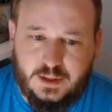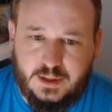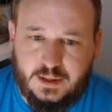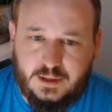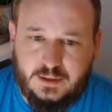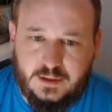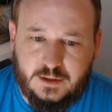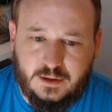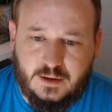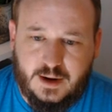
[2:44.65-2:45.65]
And
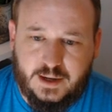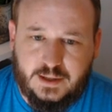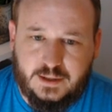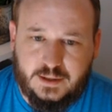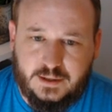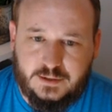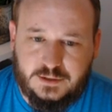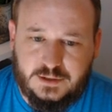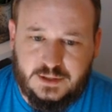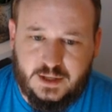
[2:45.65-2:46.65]
here I can,
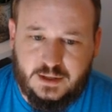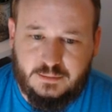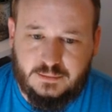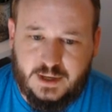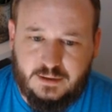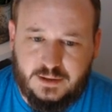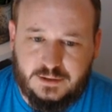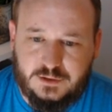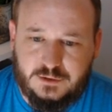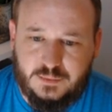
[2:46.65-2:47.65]
as you see, I come down
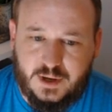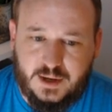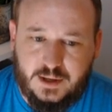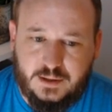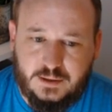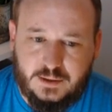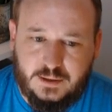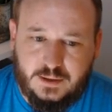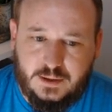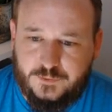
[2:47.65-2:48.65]
into my
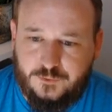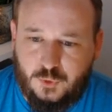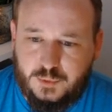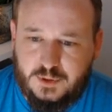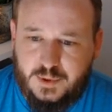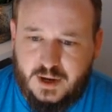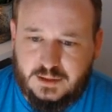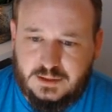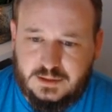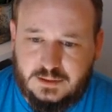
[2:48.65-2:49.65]
formula
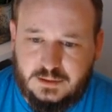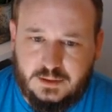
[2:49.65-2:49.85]
box